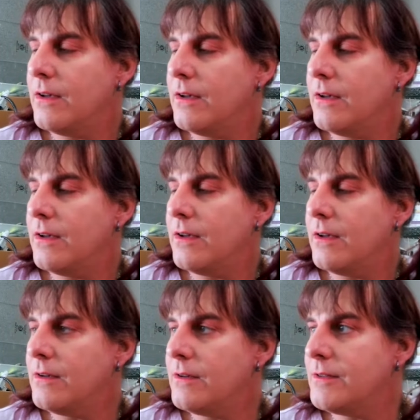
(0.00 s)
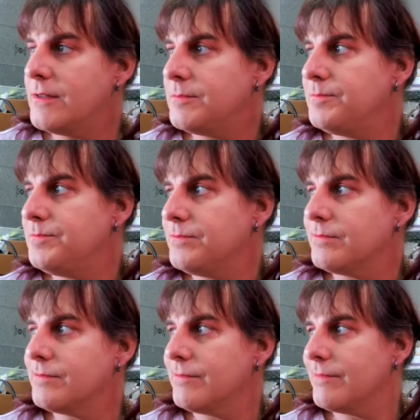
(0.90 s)

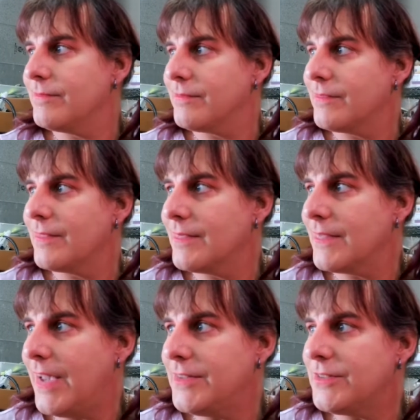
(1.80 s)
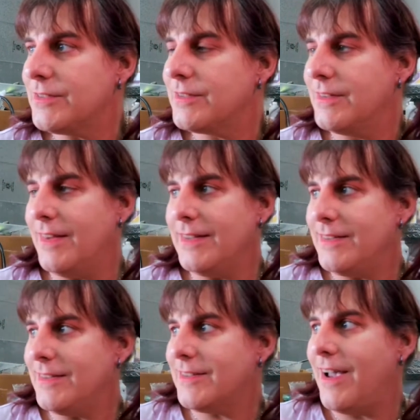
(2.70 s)
I just like this
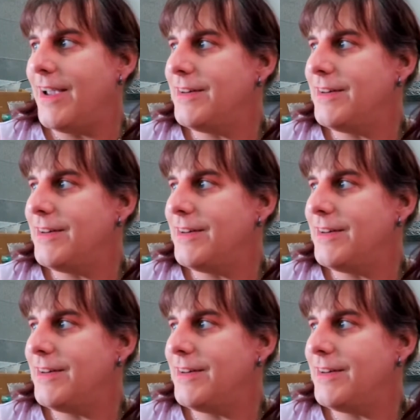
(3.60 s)
kind of